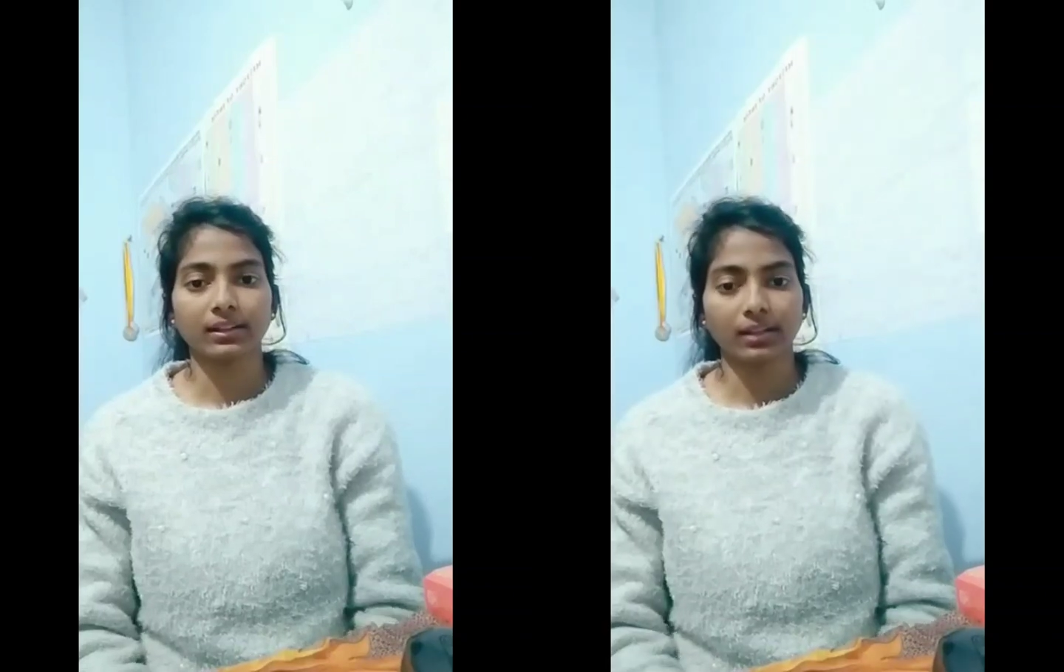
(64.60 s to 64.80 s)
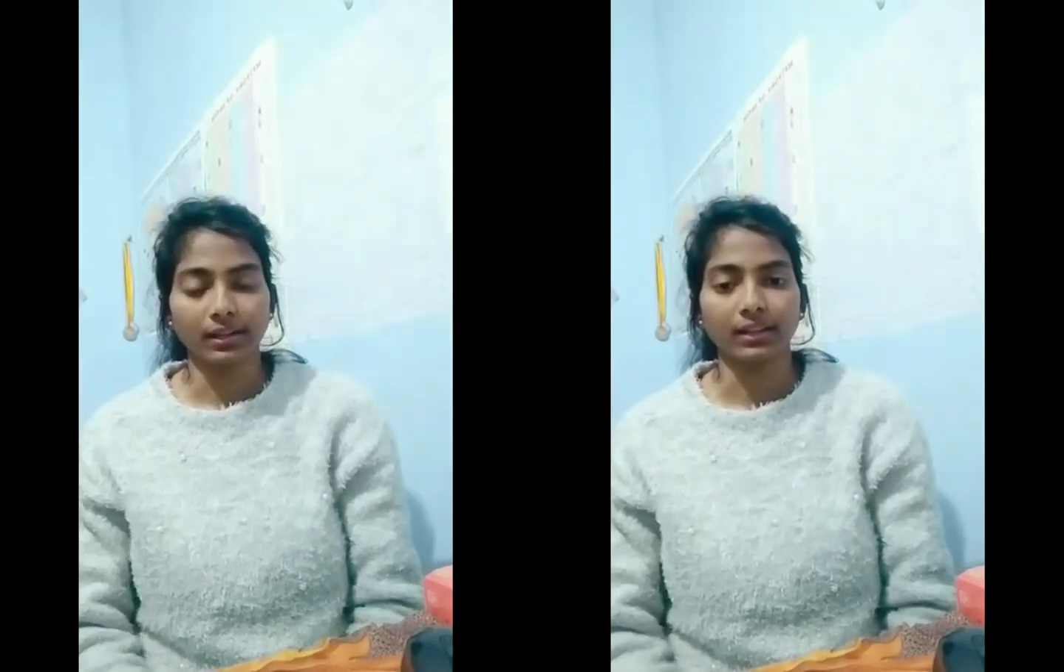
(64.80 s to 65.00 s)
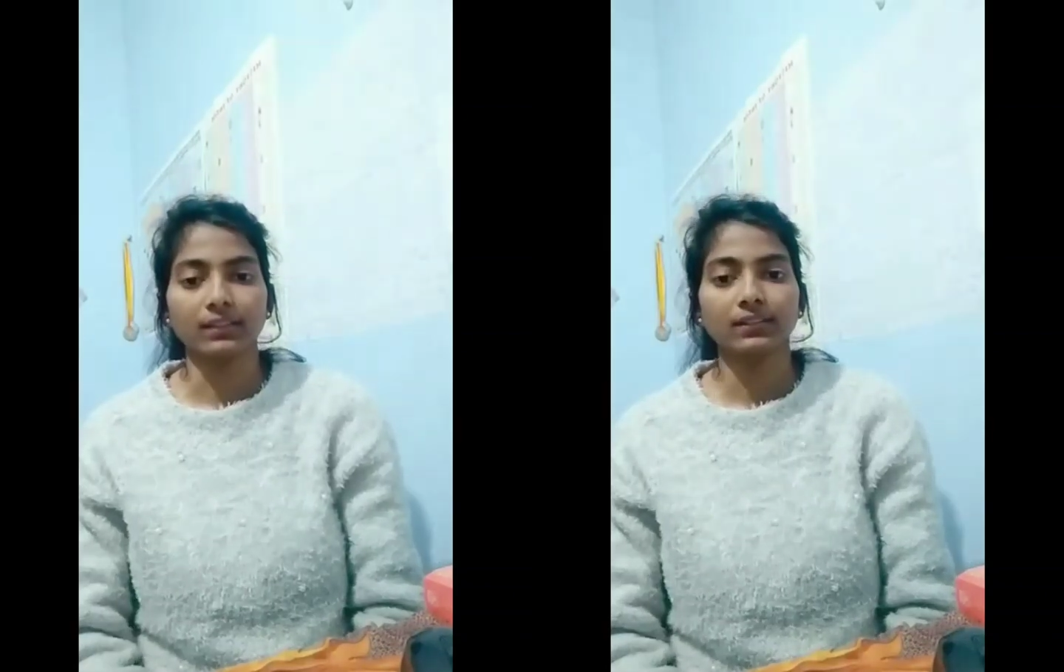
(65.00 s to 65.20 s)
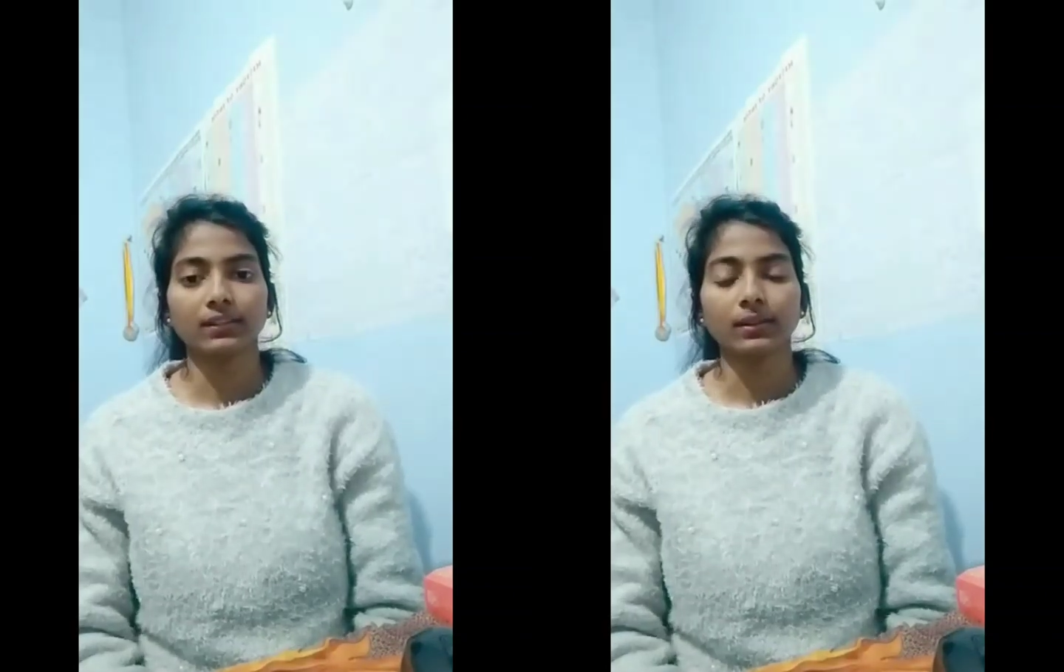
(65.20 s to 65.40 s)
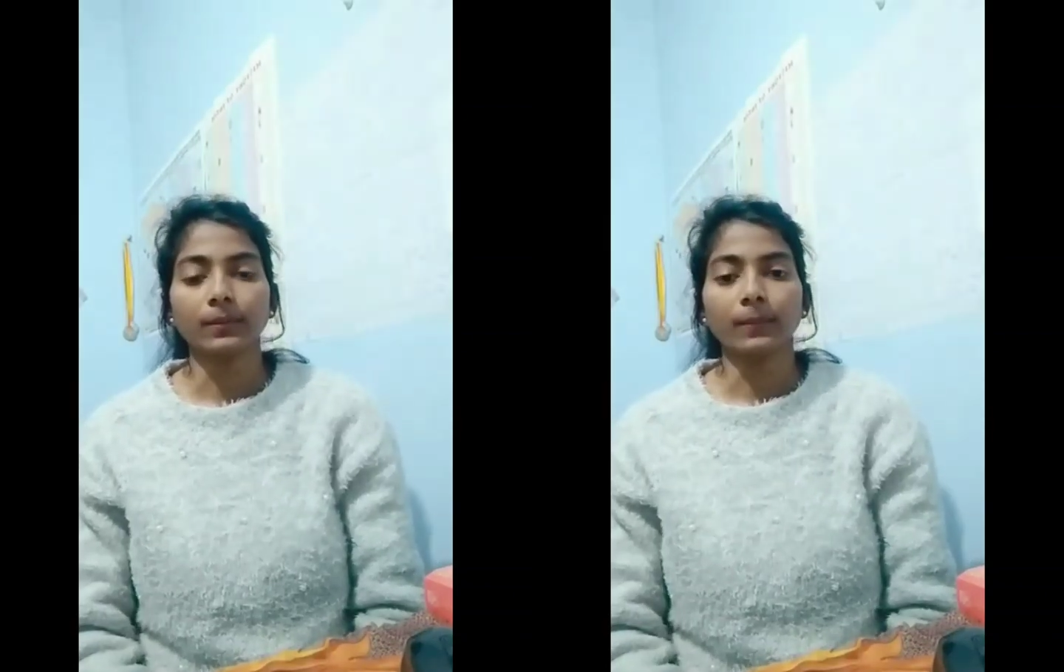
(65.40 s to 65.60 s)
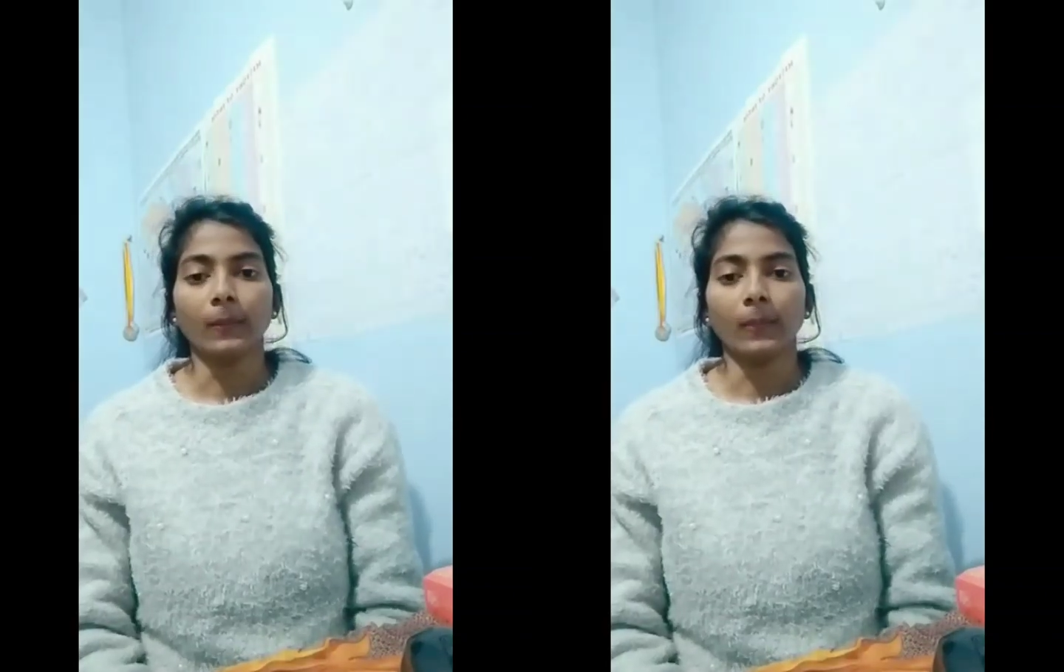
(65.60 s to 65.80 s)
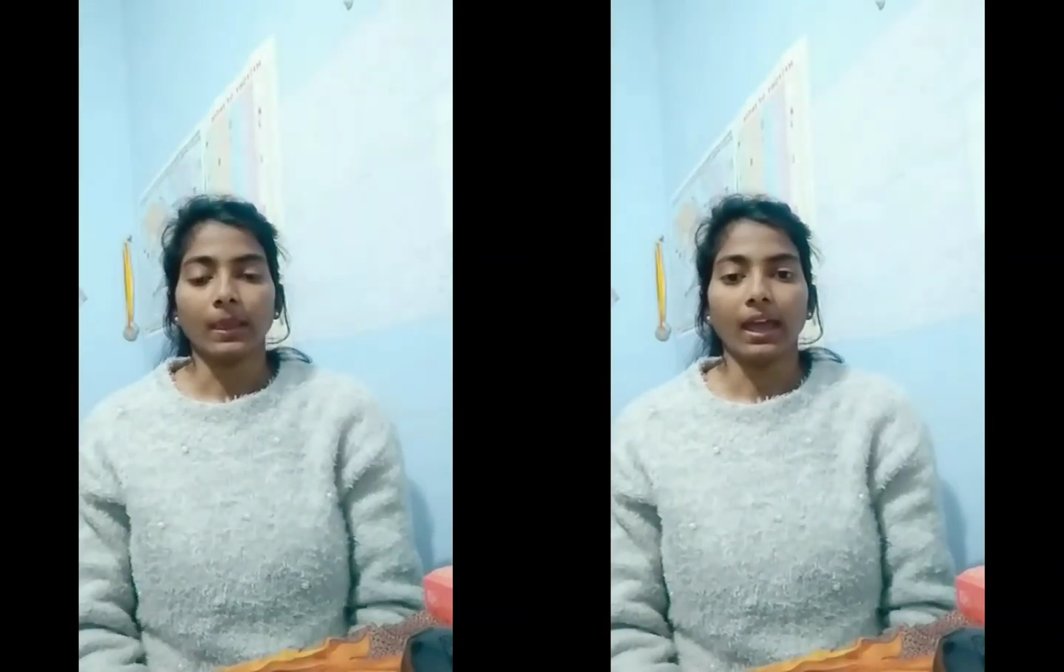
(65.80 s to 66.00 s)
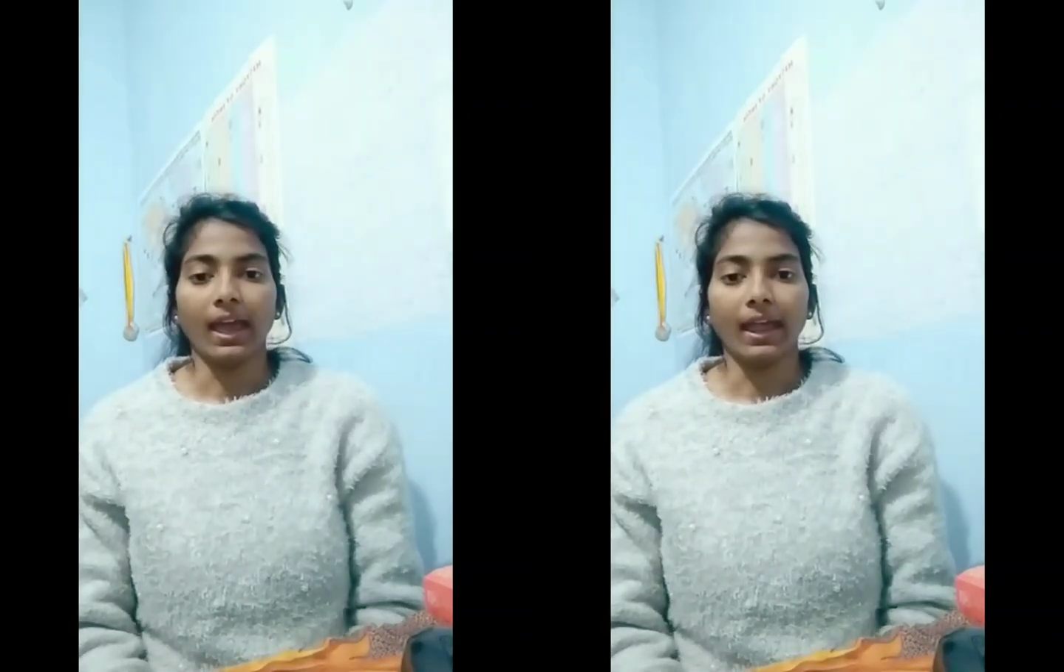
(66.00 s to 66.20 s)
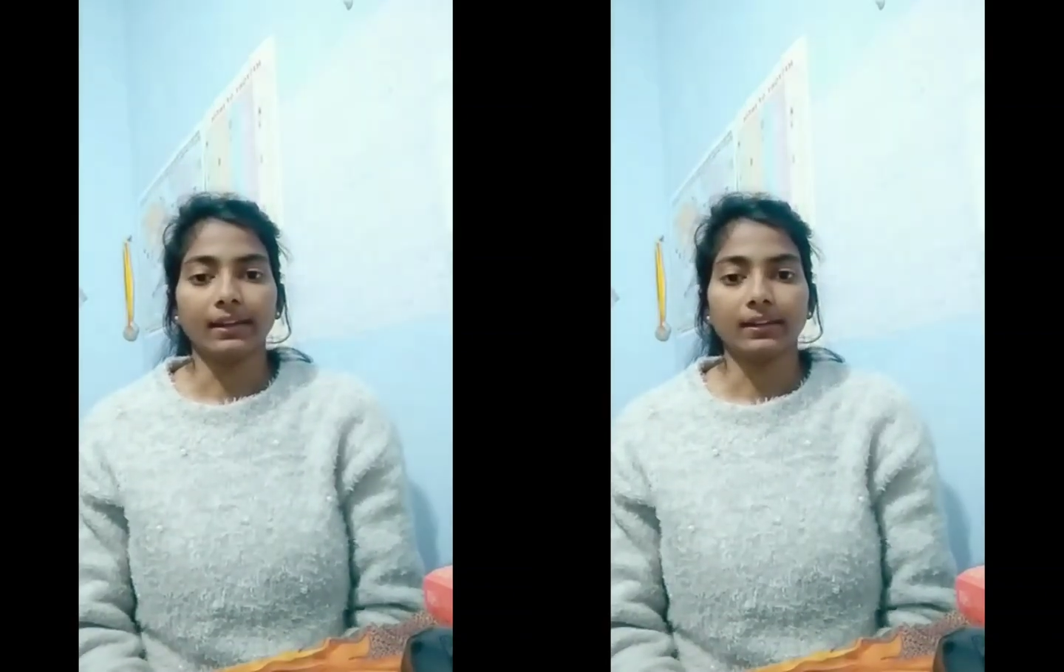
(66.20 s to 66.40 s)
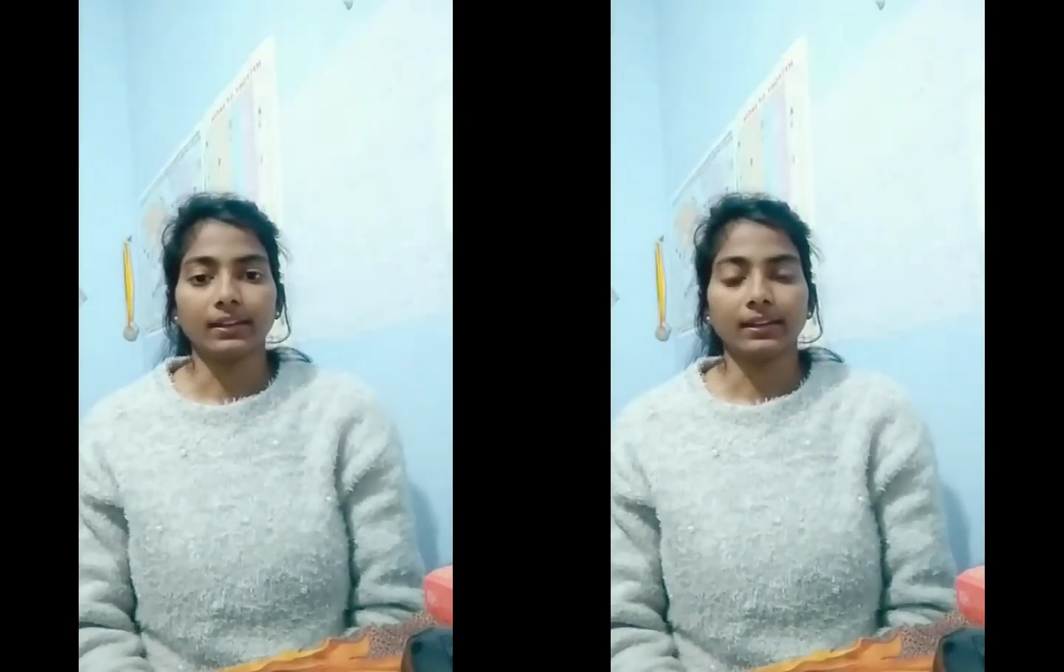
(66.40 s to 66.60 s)
courage,
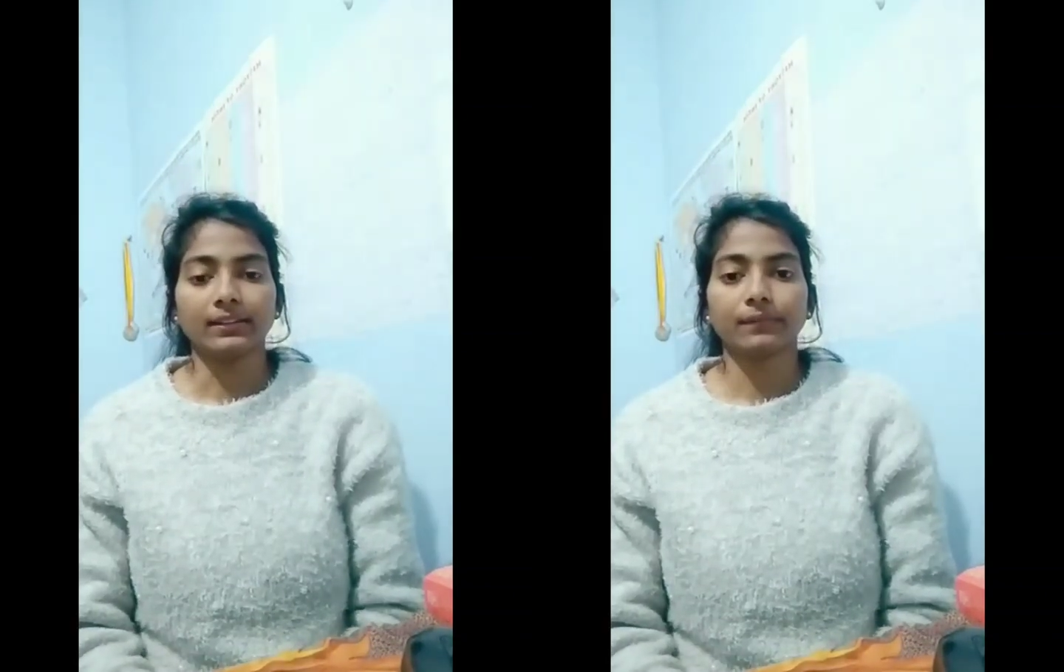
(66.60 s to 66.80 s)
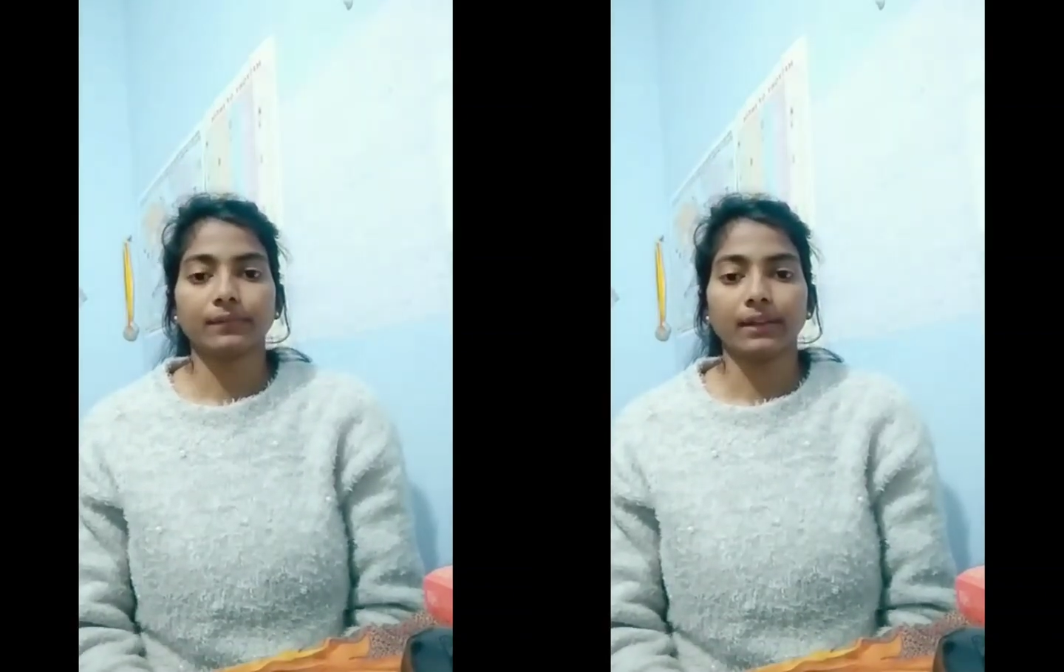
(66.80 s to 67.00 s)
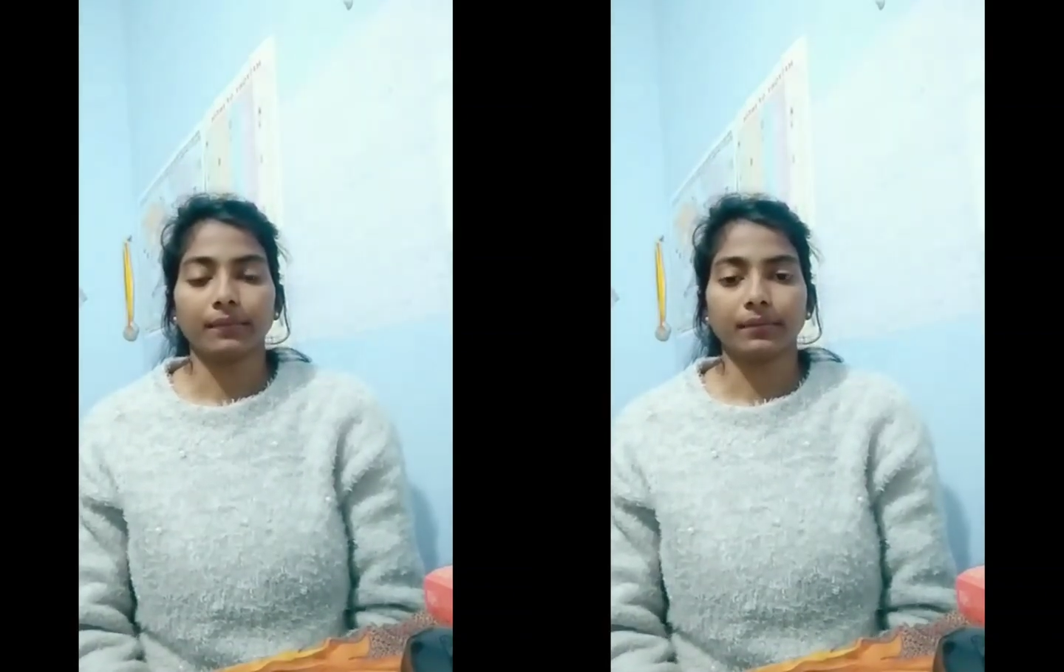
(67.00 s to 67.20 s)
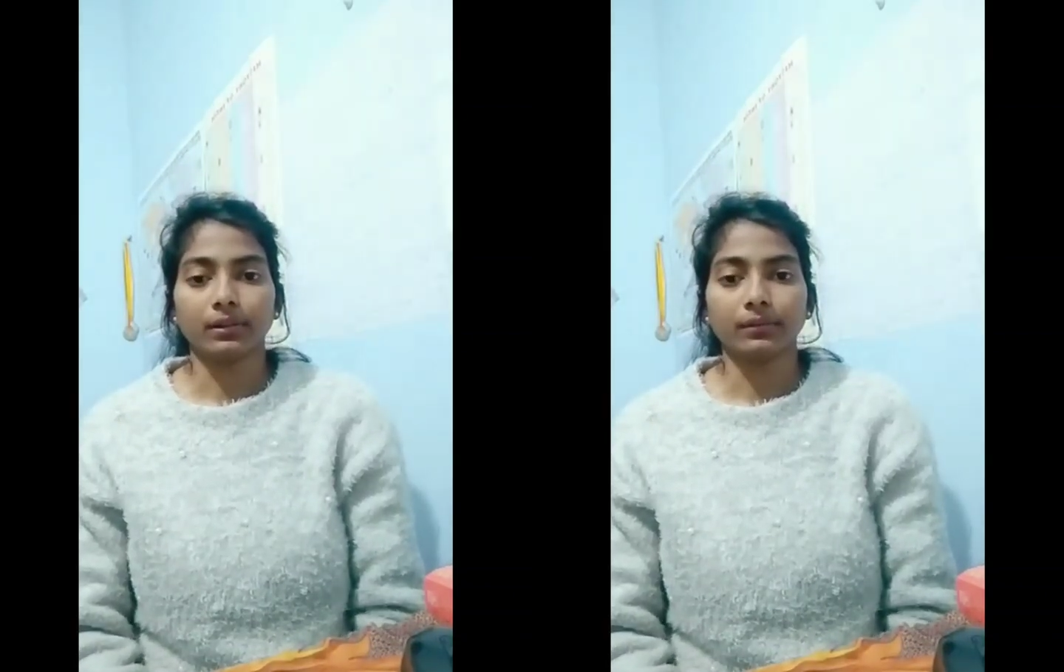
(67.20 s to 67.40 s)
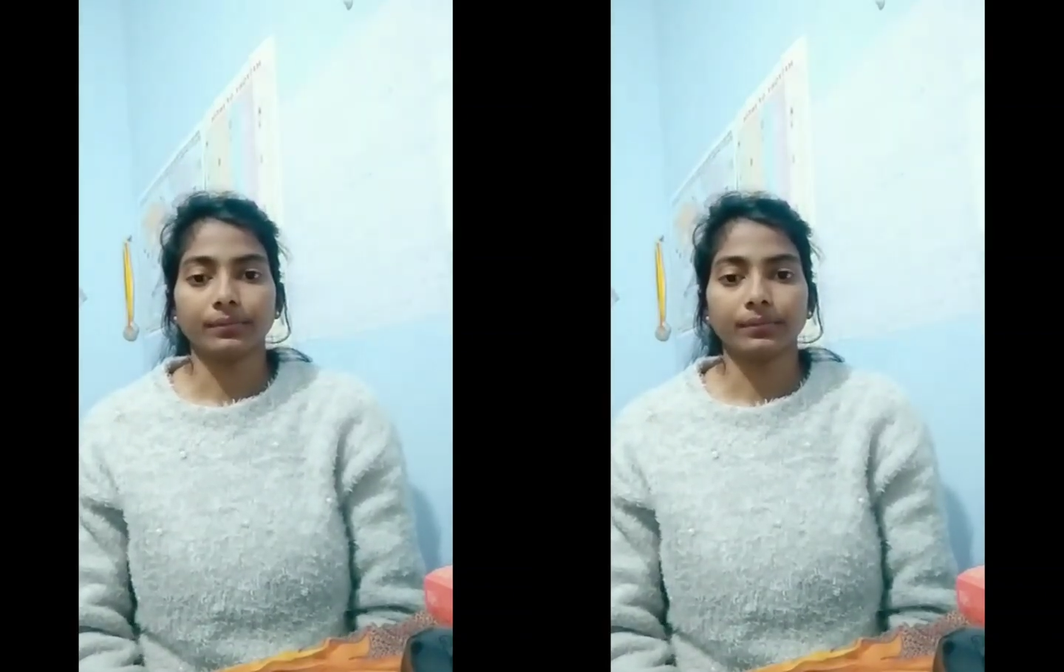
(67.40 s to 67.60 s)
and it is the flower of